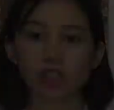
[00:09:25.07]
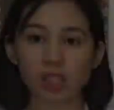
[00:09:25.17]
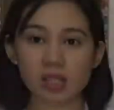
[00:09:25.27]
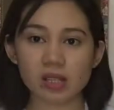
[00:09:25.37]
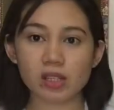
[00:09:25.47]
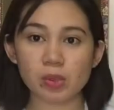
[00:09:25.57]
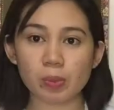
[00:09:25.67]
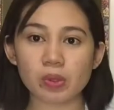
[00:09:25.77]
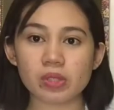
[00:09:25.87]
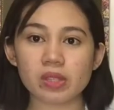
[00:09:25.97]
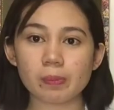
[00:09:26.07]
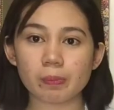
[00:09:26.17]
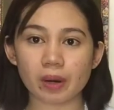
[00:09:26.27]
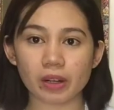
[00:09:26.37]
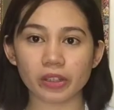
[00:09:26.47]
just expose the
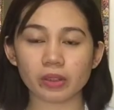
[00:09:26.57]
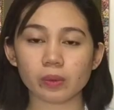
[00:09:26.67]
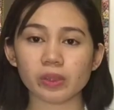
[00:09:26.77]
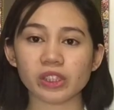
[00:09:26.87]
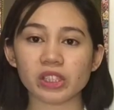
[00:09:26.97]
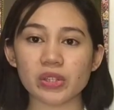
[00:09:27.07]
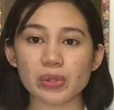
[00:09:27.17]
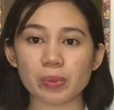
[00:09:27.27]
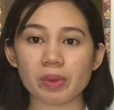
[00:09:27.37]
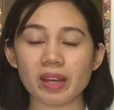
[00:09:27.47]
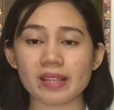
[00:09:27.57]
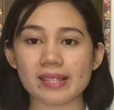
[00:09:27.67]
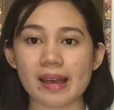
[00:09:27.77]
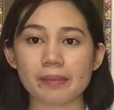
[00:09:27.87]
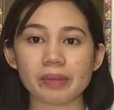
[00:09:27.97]
part which is to be
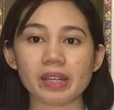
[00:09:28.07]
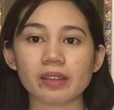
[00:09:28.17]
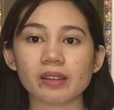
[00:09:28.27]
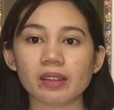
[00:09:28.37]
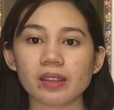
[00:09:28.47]
examined.